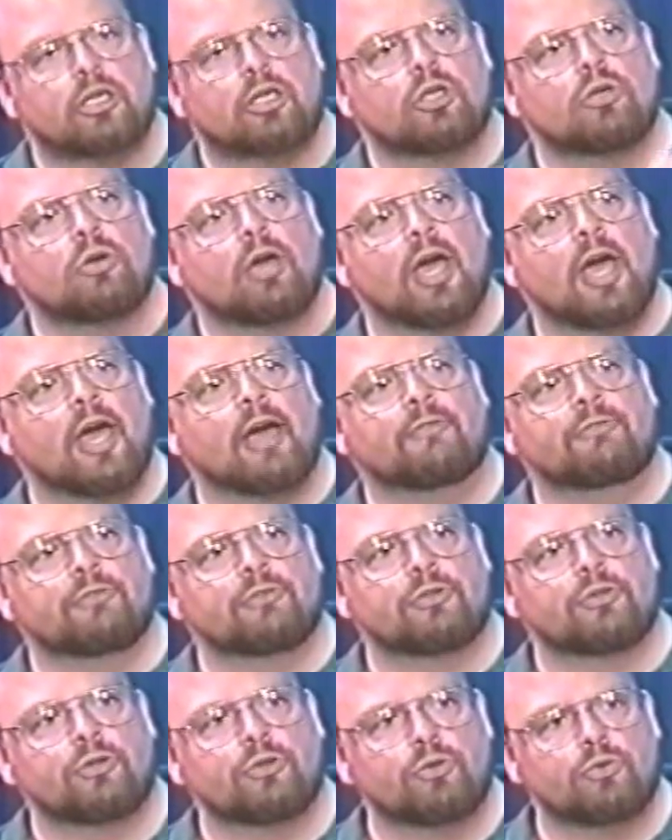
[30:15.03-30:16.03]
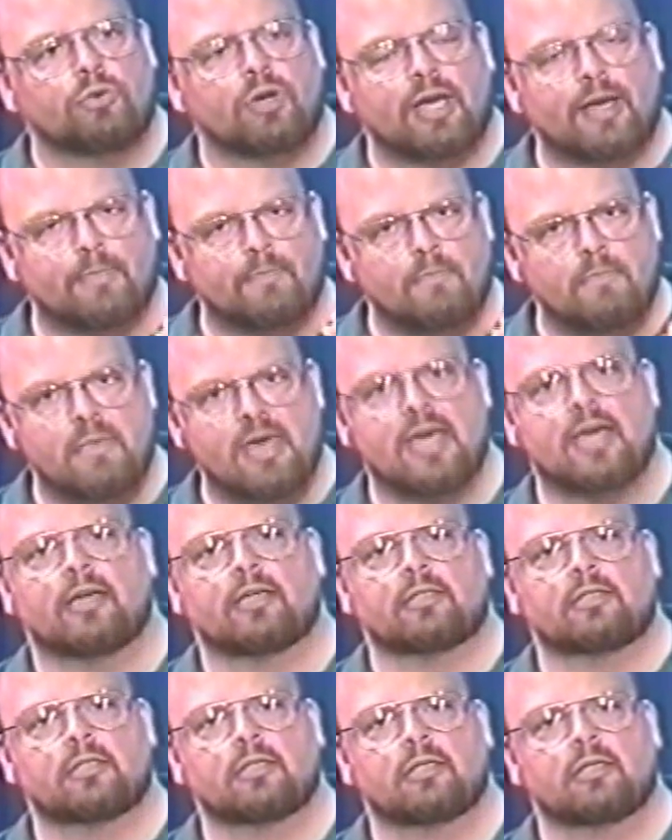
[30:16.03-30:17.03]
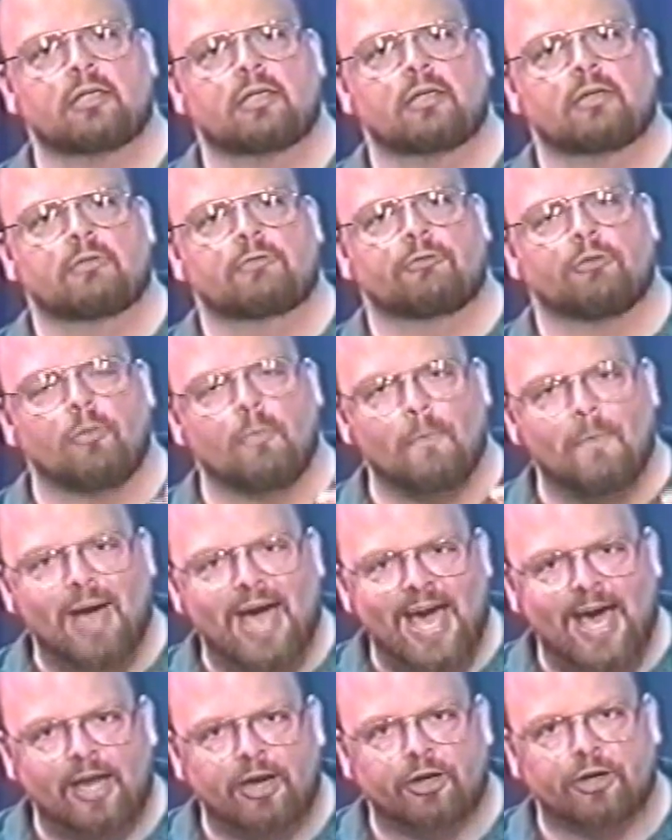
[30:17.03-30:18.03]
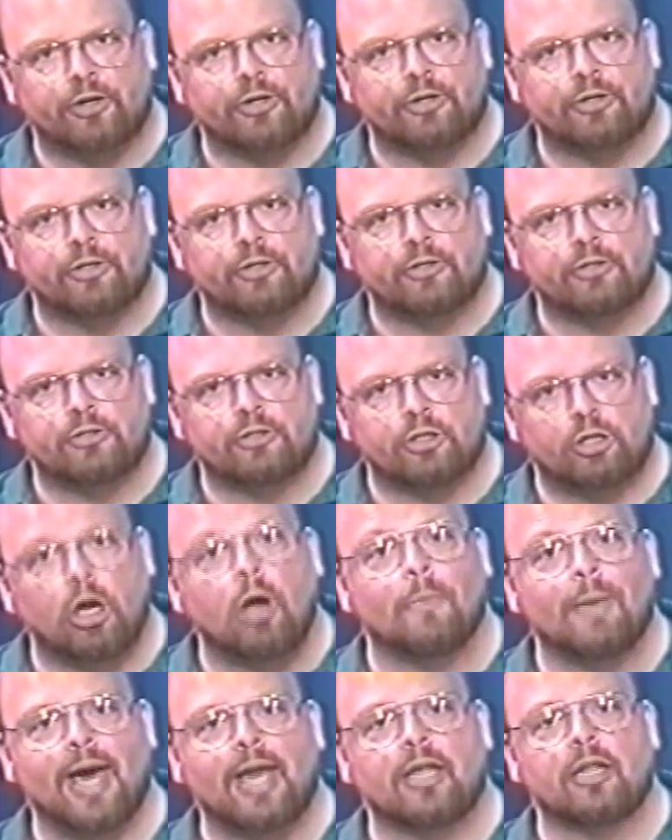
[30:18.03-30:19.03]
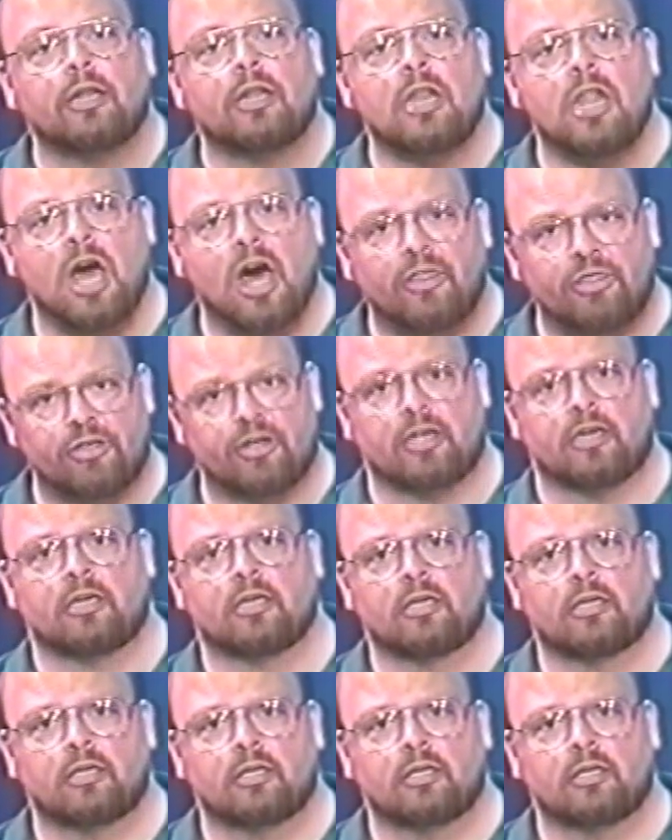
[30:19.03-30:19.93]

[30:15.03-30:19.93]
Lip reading: you have to admit for matter to come out of nothing